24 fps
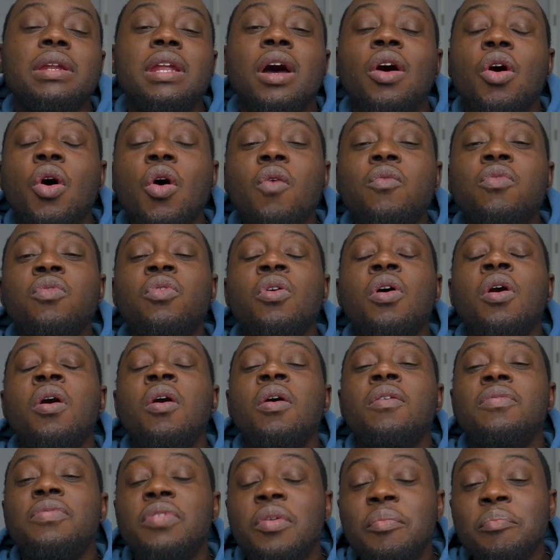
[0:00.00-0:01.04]
Now,
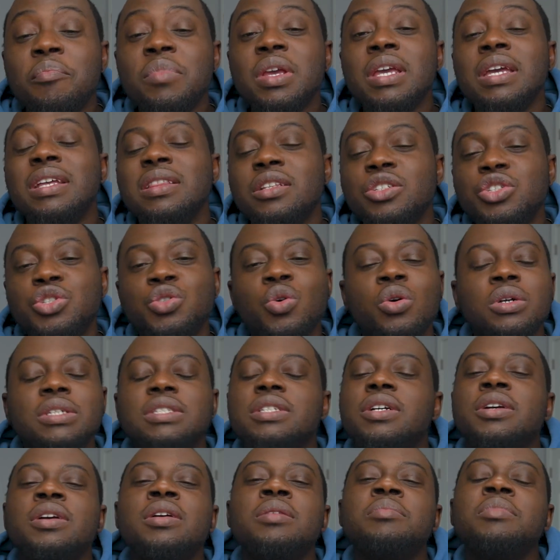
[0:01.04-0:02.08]
overall, for me in the short
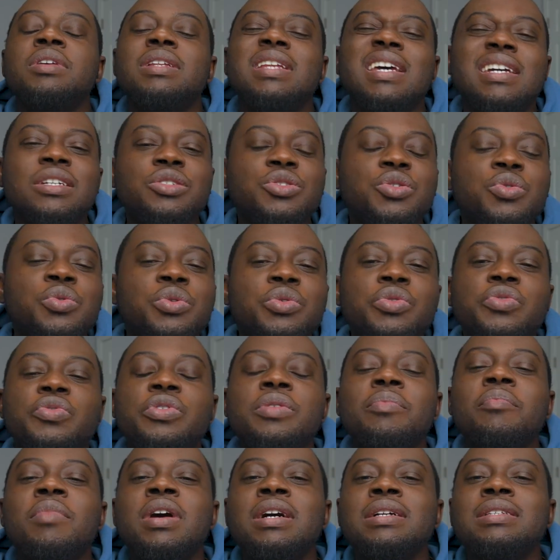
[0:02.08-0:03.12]
term, the next 2 to 3
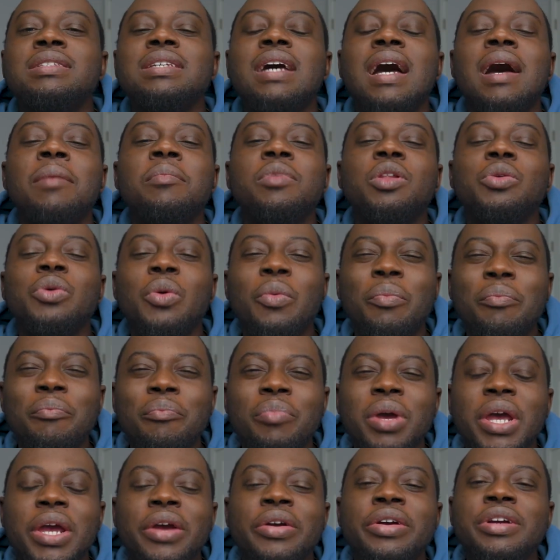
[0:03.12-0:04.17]
months, I'm a little
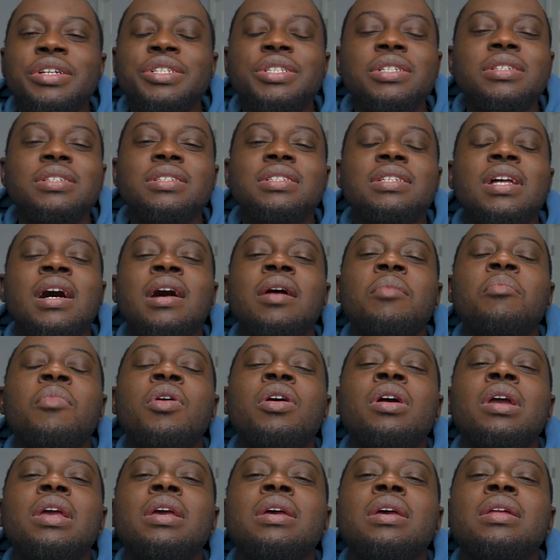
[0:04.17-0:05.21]
bearish in the stock
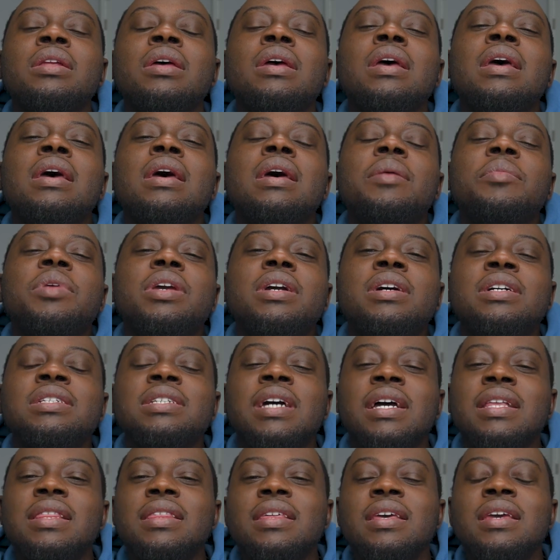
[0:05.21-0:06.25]
market because
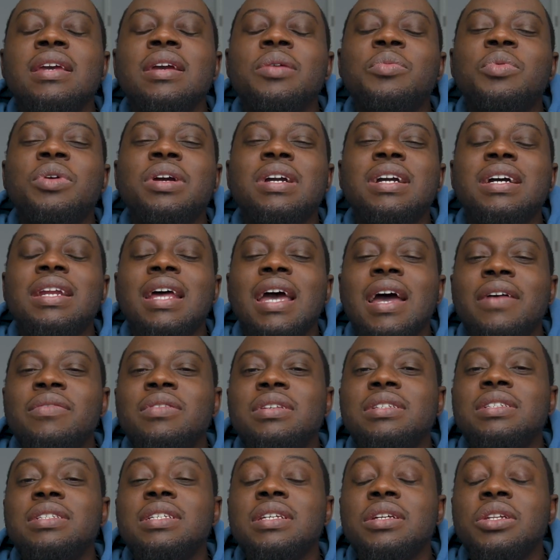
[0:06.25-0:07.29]
I think we're going to have to
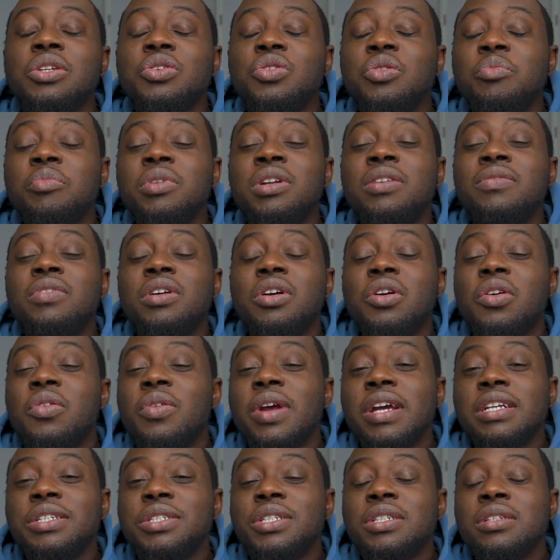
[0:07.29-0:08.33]
see a little bit of a
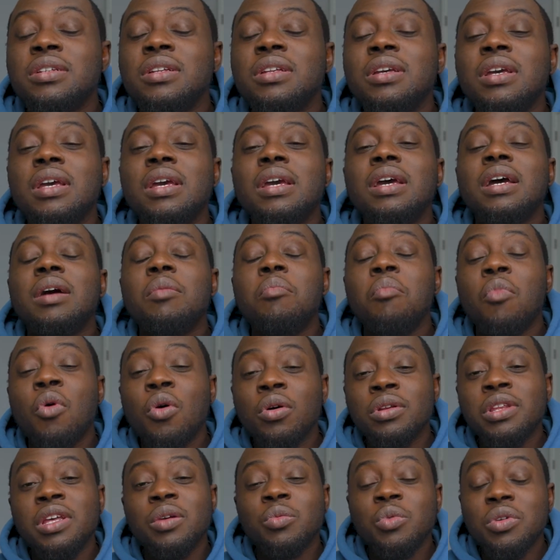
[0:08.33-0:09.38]
correction
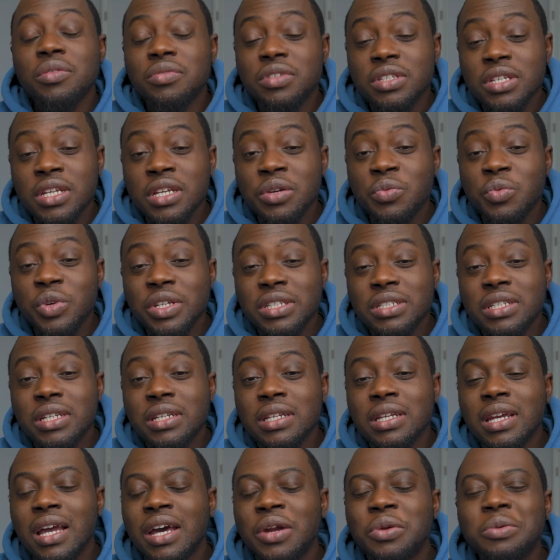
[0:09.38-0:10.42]
more than we've seen
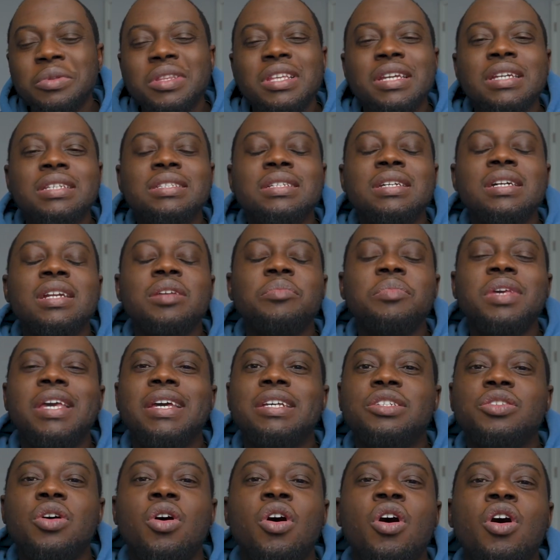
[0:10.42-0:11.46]
recently. I don't think it's going to be
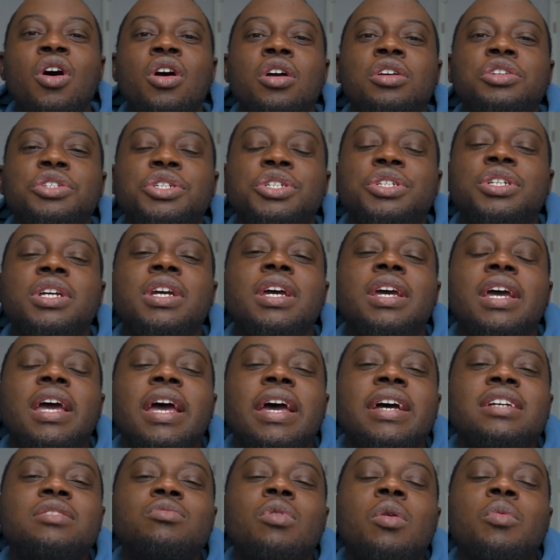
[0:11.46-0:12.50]
as harsh
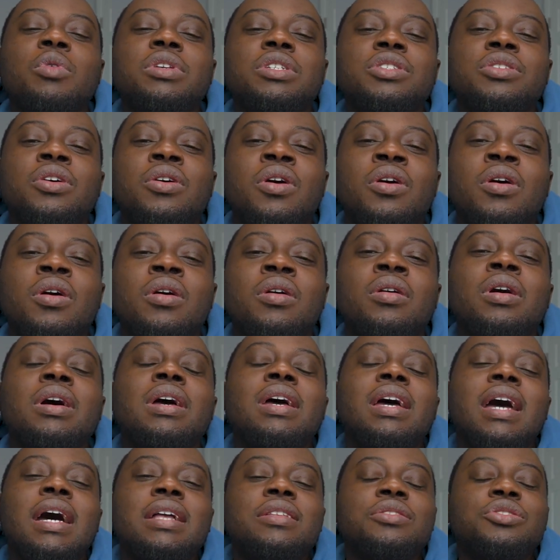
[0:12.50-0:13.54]
as what we saw
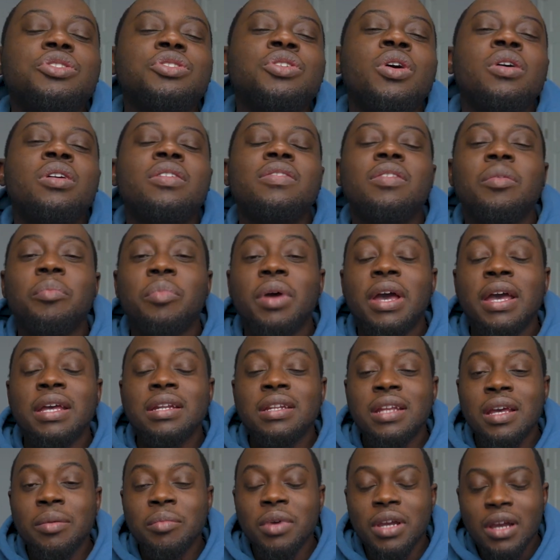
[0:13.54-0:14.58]
at the start of the
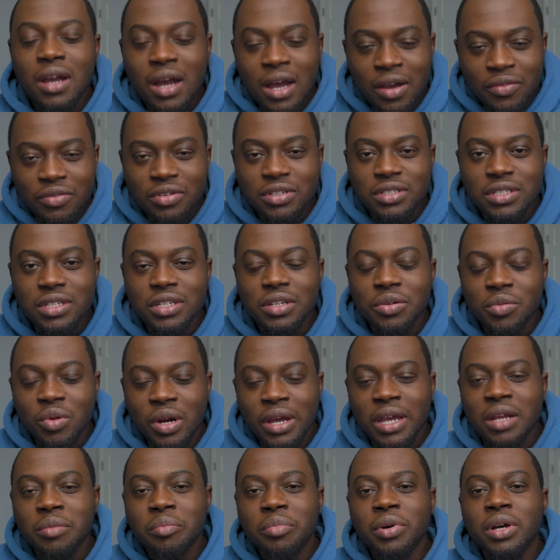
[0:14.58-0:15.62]
pandemic, obviously,
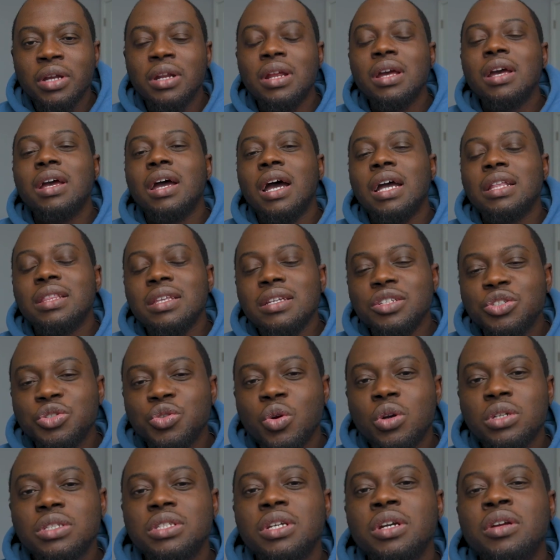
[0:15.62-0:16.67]
right? But I think
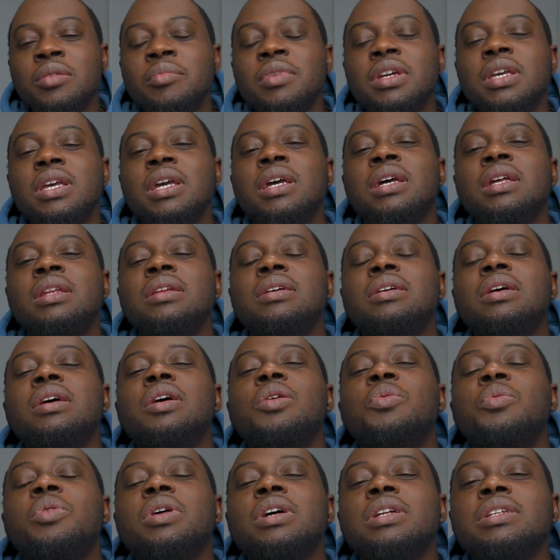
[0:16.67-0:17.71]
short term, again,
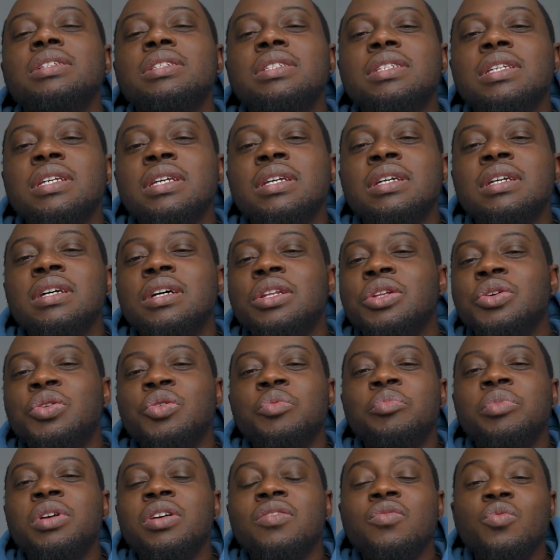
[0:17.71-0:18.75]
we're going to see a little
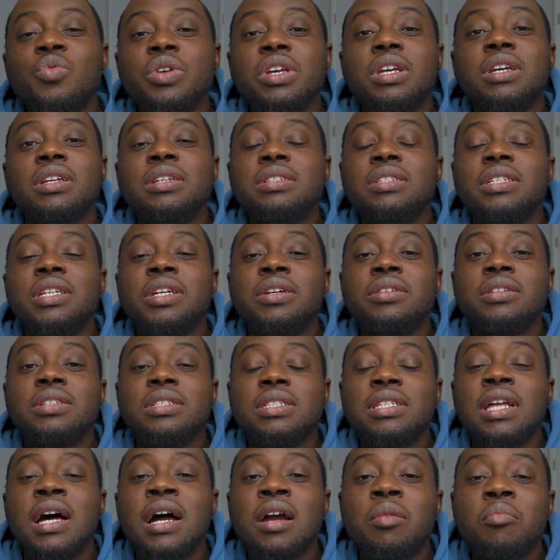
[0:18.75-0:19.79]
bit of weakness here in the
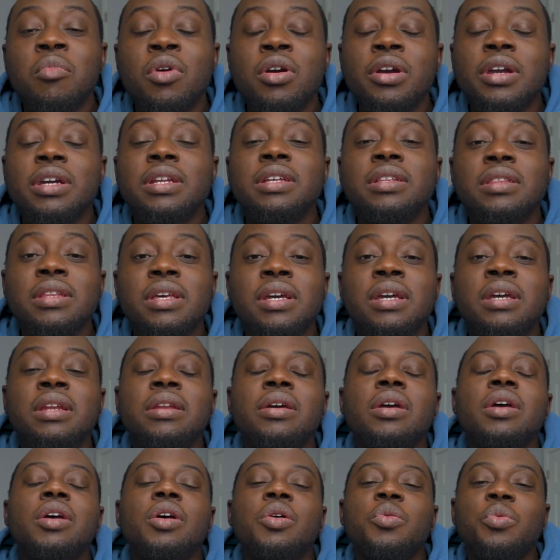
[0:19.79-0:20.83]
stock market, and then
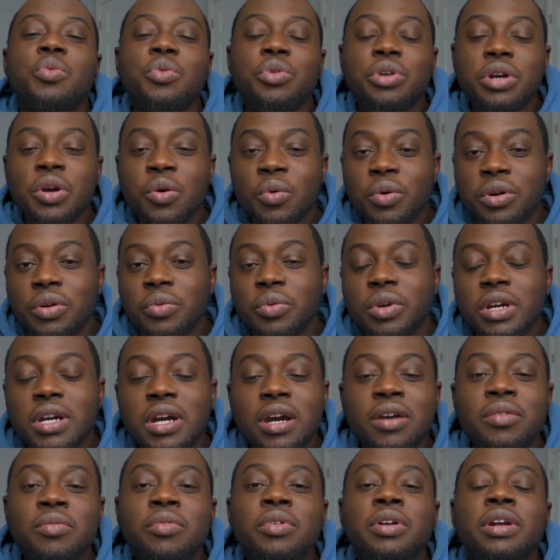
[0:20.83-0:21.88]
we're going to
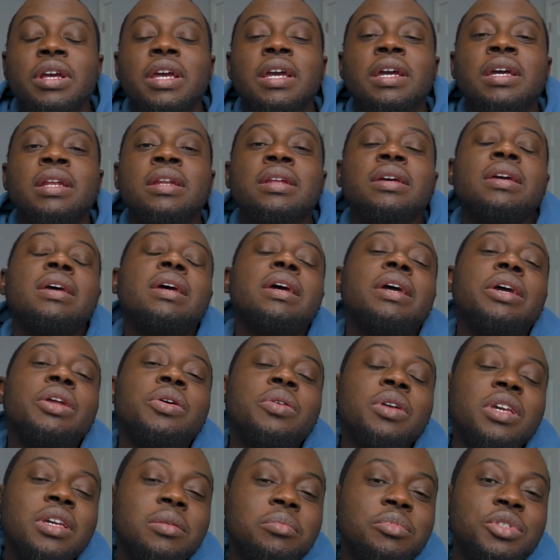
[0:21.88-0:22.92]
recover and, you know,
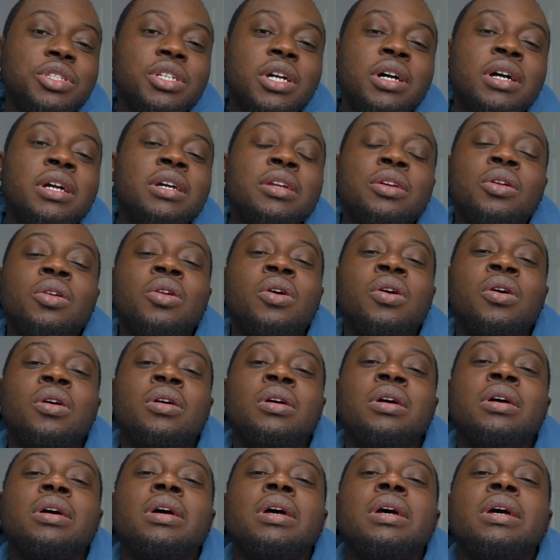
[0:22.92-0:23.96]
keep chugging
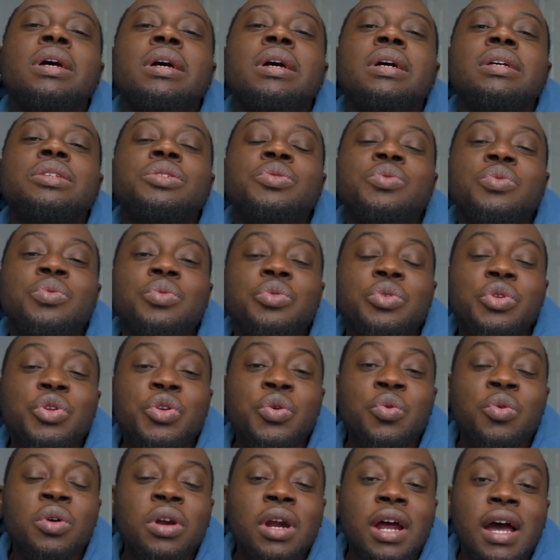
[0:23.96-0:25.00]
along to
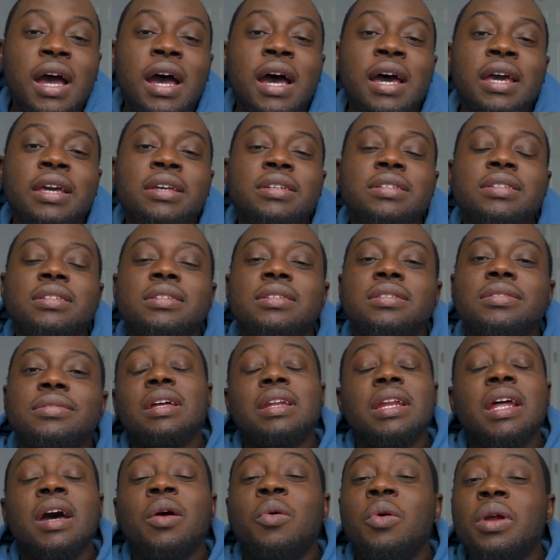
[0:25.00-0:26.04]
newer highs.
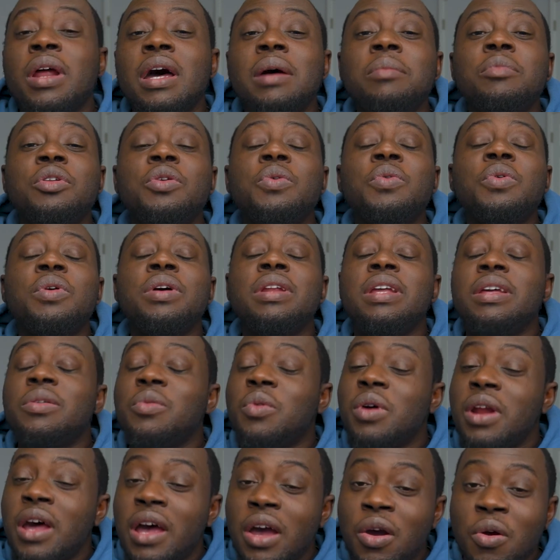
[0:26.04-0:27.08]
Now, what I'm doing and
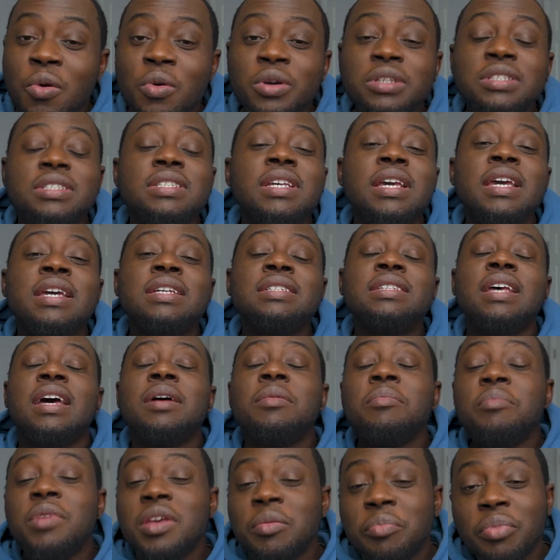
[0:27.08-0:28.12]
what I always say is
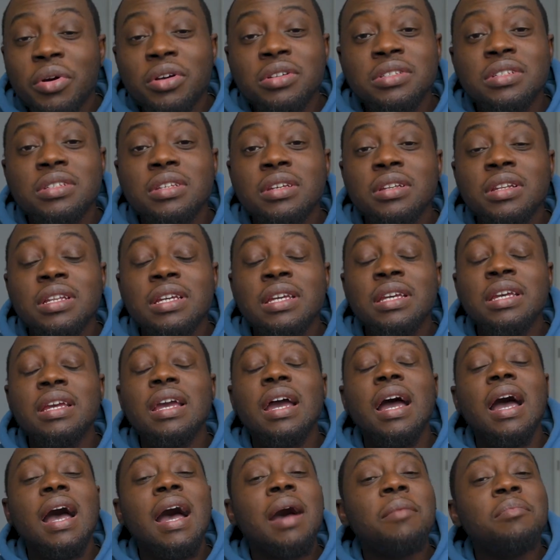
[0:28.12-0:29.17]
that me personally,
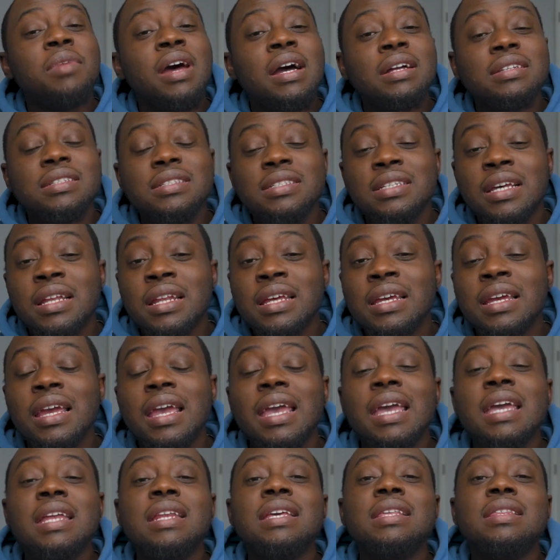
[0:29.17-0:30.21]
I'm not selling
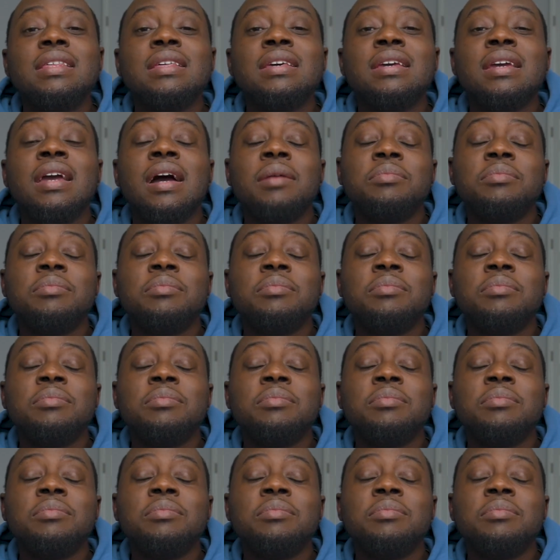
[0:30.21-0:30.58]
anything.